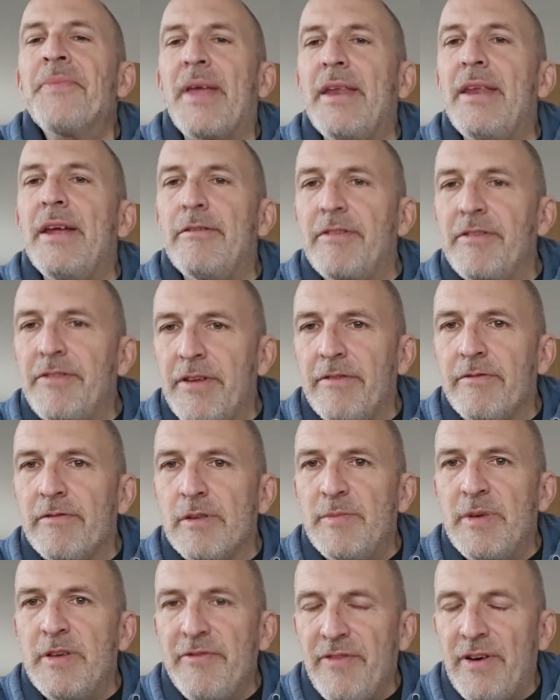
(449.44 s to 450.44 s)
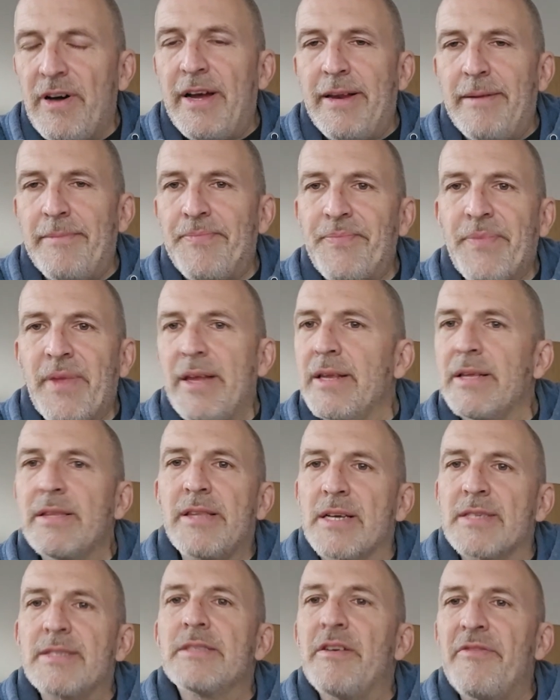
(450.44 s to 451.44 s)
and everything will be fine. And it
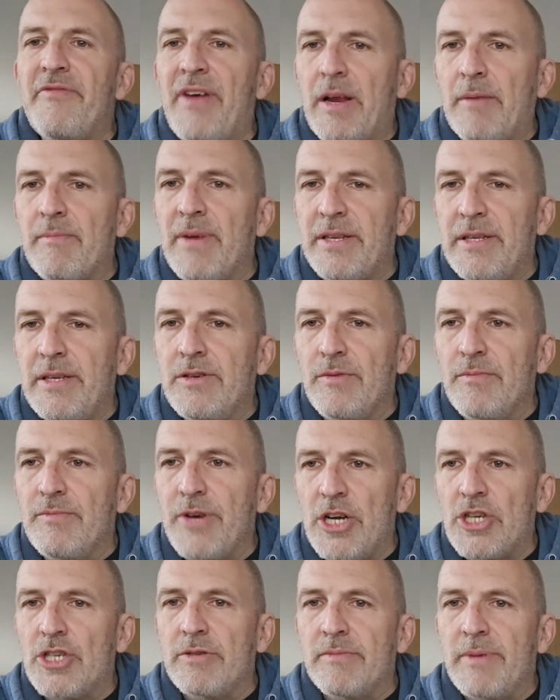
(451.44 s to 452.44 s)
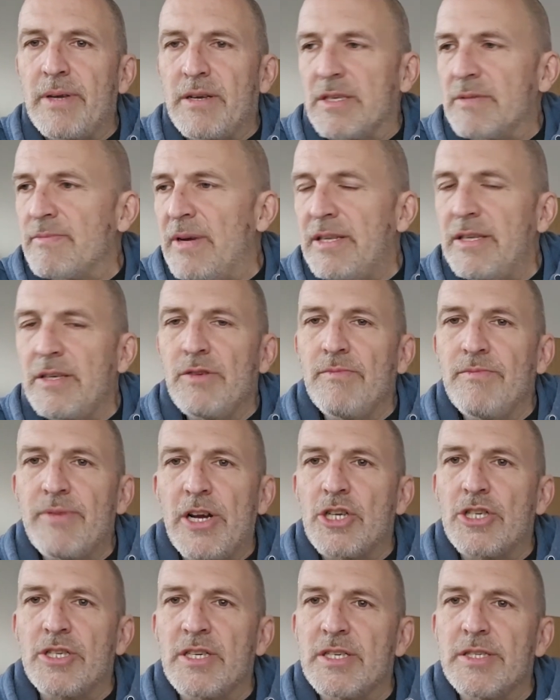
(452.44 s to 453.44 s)
doesn't affect my decompression, because my
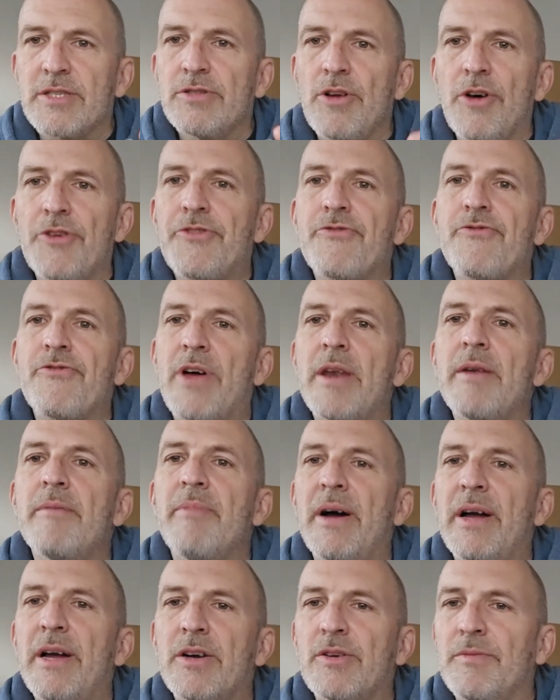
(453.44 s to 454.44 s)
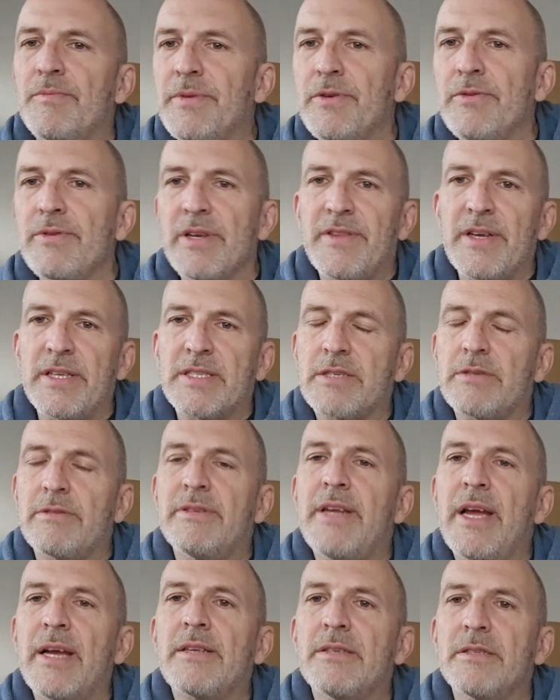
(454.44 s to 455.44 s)
decompression is not run by a computer that's
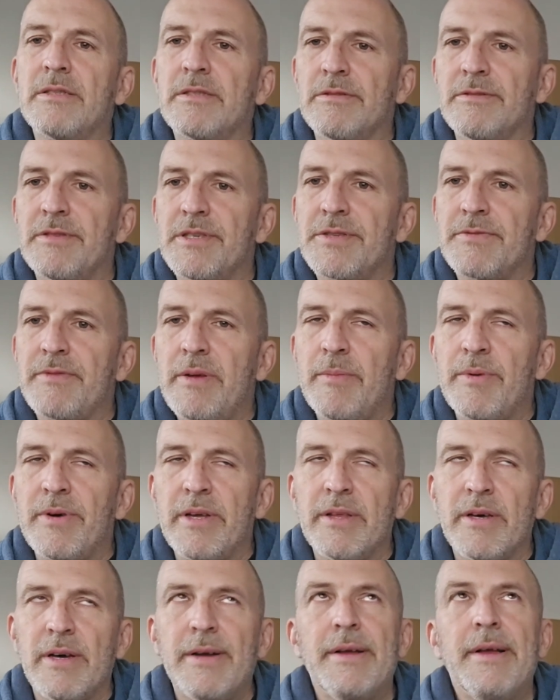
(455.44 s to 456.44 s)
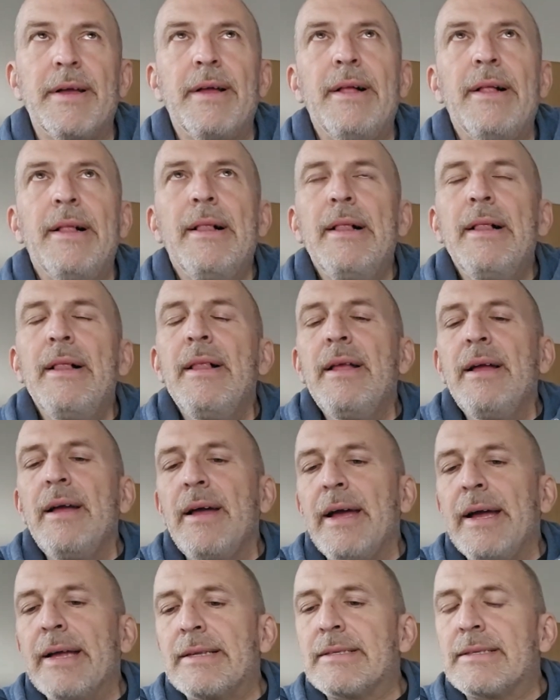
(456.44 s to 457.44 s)
connected to this rebreather.
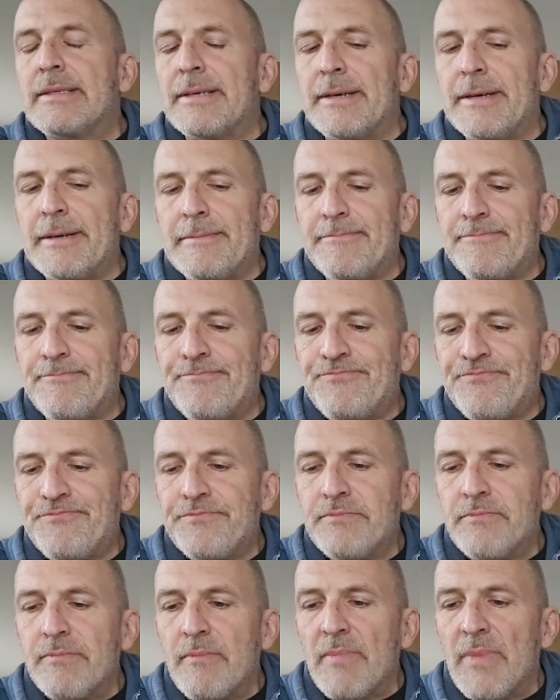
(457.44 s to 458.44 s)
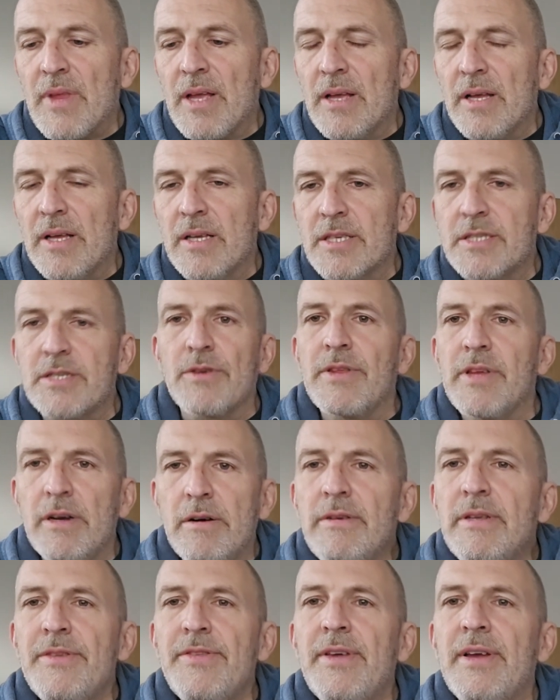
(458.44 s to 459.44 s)
And so the
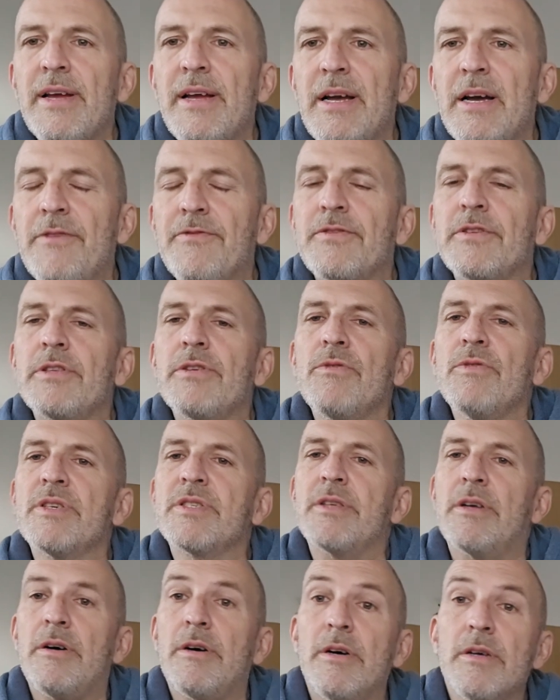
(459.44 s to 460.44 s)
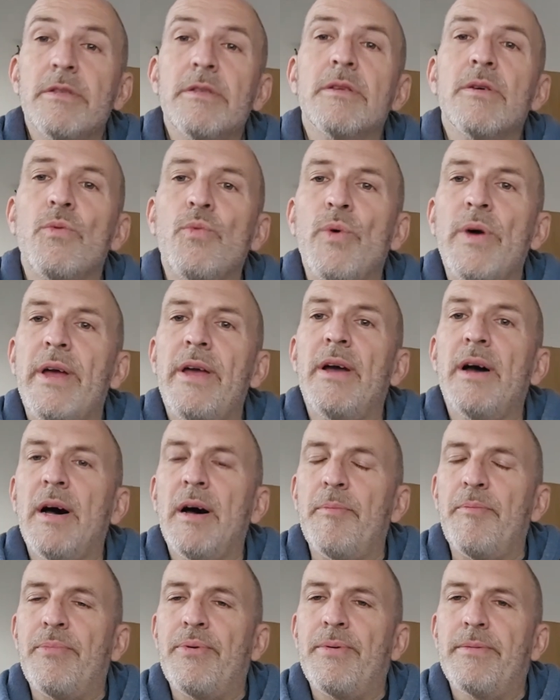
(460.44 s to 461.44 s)
only thing I have to do is, on the way
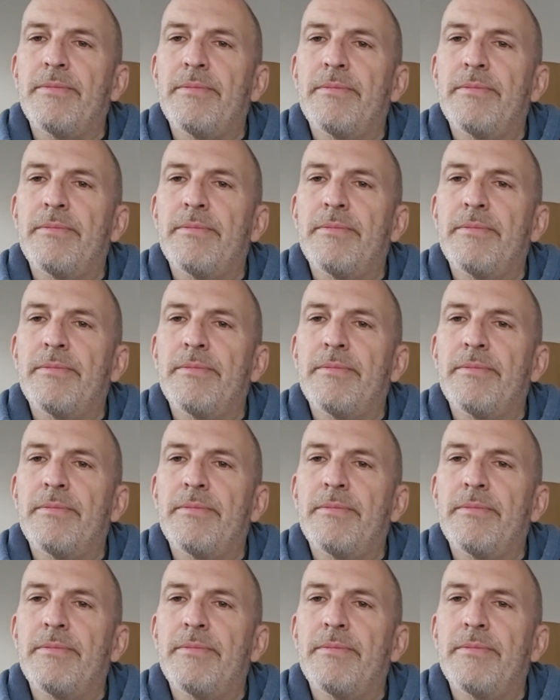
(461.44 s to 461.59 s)
up,